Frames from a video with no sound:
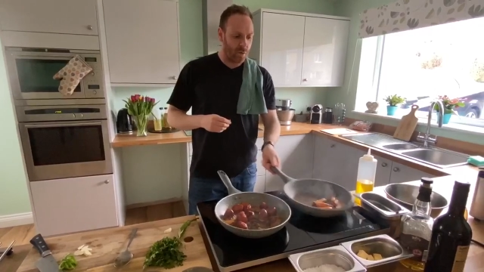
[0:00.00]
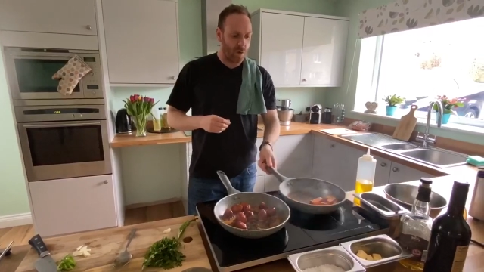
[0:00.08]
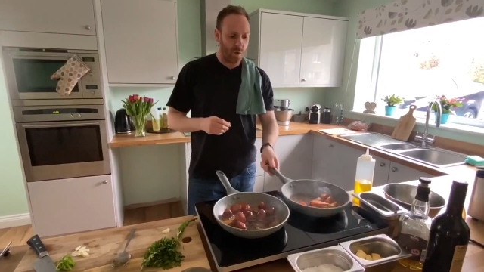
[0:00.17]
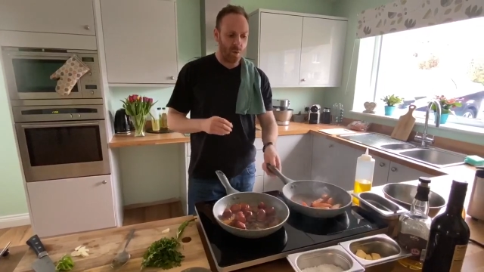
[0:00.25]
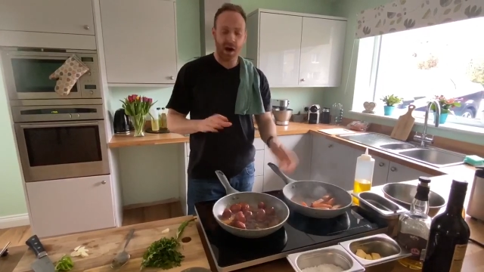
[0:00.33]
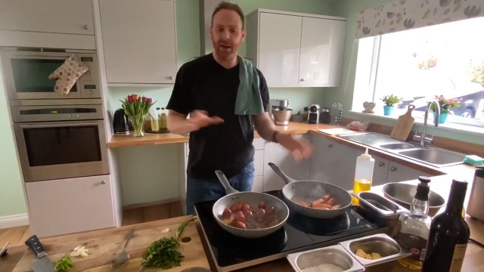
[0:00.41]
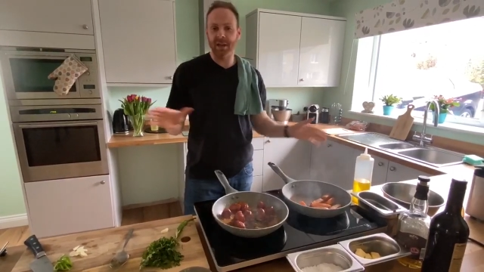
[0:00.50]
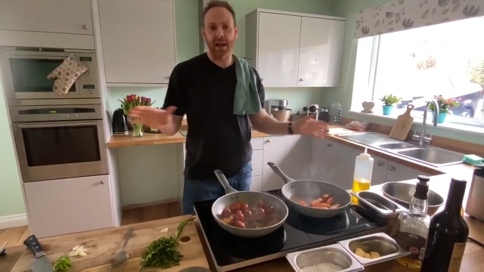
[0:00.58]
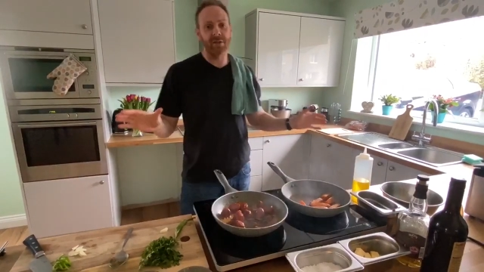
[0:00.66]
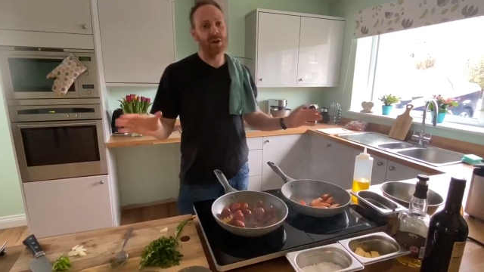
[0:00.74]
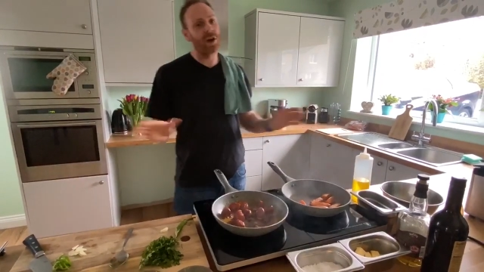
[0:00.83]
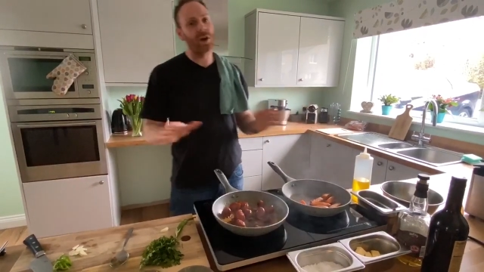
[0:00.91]
what wine you have
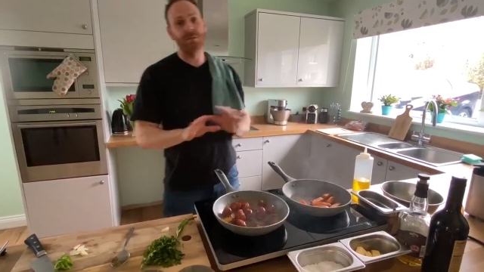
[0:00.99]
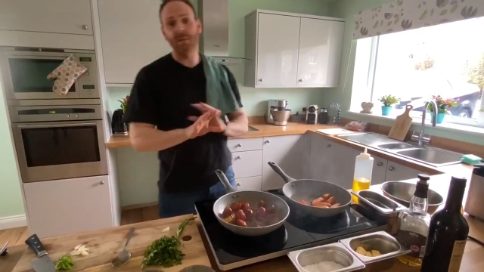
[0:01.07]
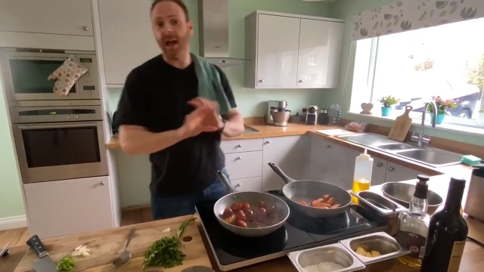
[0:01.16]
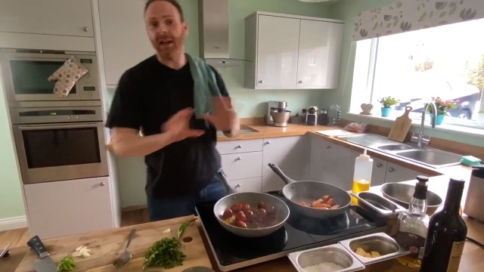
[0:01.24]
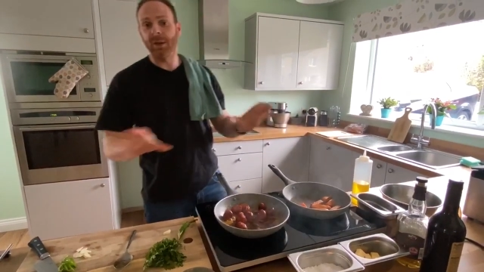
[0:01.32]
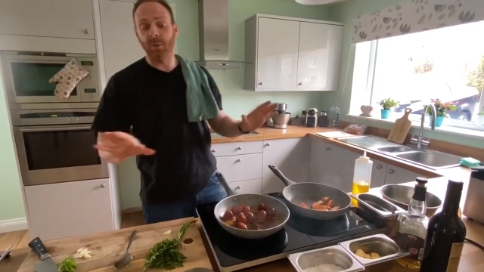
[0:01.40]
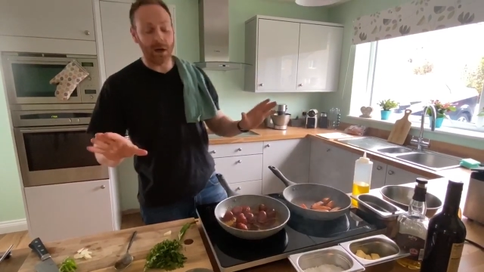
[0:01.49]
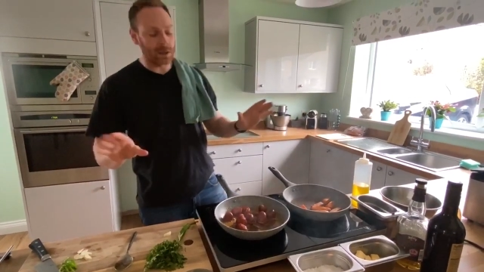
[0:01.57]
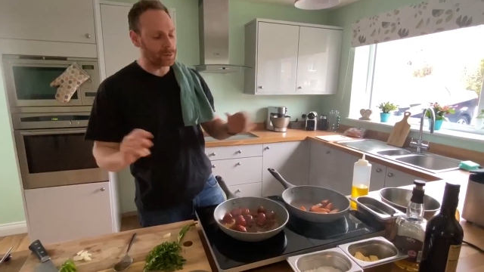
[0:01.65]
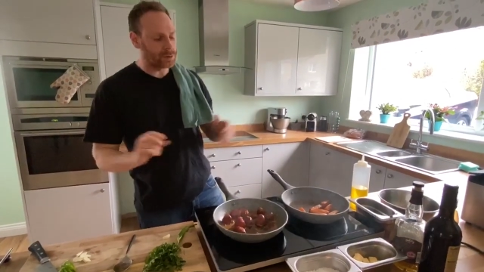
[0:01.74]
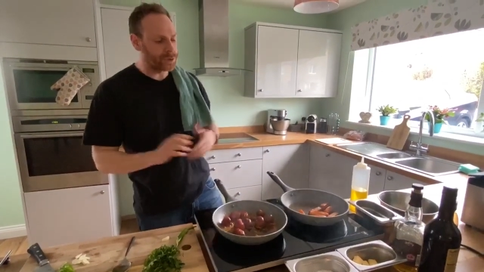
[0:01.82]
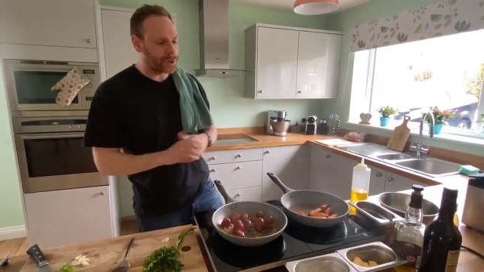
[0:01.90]
at home, any wine
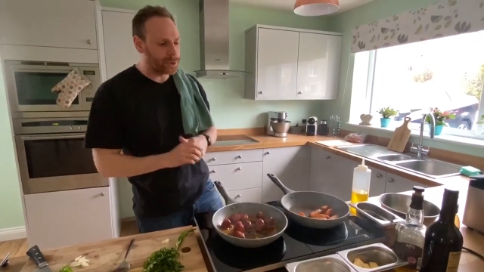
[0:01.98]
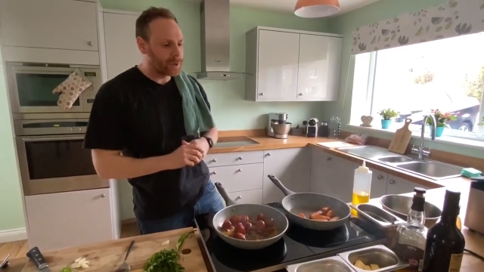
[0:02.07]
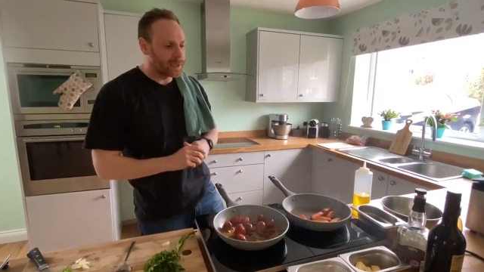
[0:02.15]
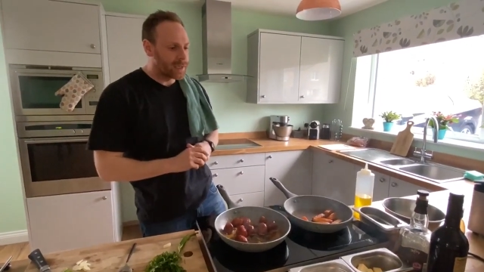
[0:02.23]
will do.